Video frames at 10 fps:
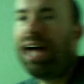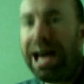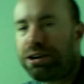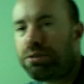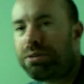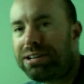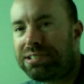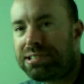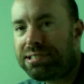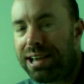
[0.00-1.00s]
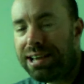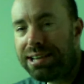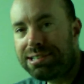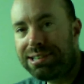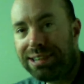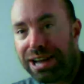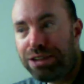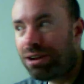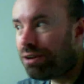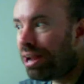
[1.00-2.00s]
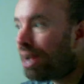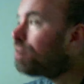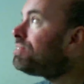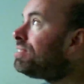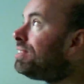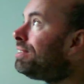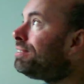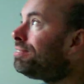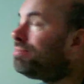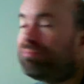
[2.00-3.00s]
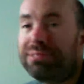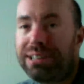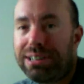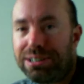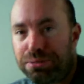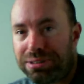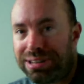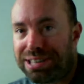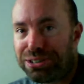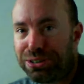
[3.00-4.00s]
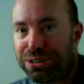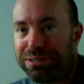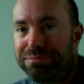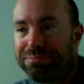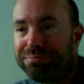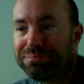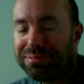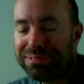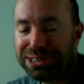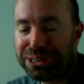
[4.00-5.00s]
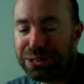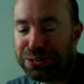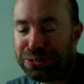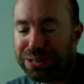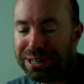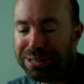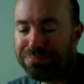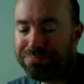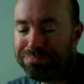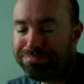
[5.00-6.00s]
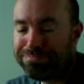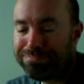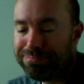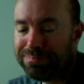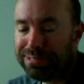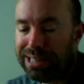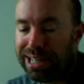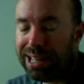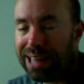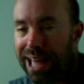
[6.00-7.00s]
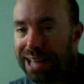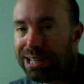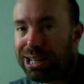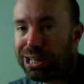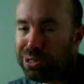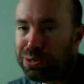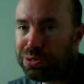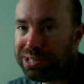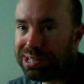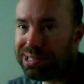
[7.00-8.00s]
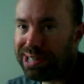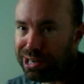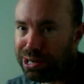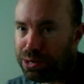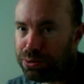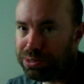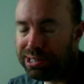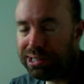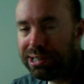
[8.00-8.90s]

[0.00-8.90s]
I don't know what else to say. It's lighter out now, see? And that's good. So, that concludes this tech note.